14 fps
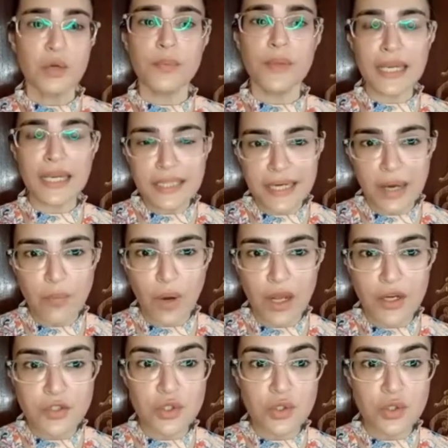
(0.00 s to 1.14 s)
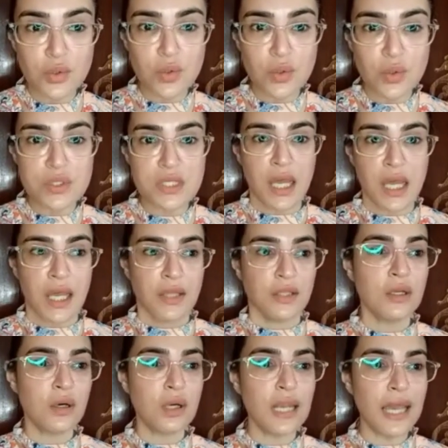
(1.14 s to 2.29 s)
weight that I wanted to lose,
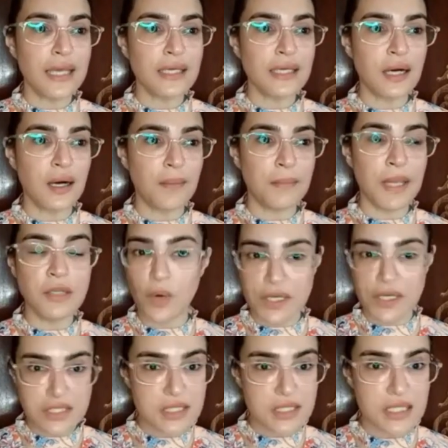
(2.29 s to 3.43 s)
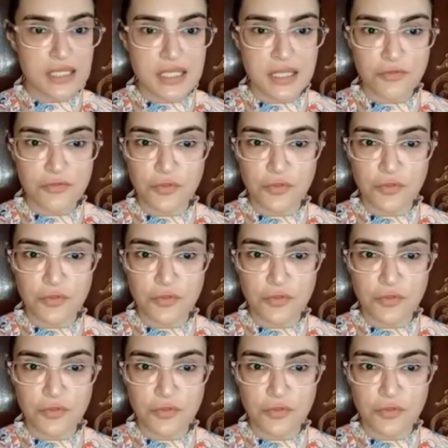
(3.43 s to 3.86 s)
you know, like it wasn't easy.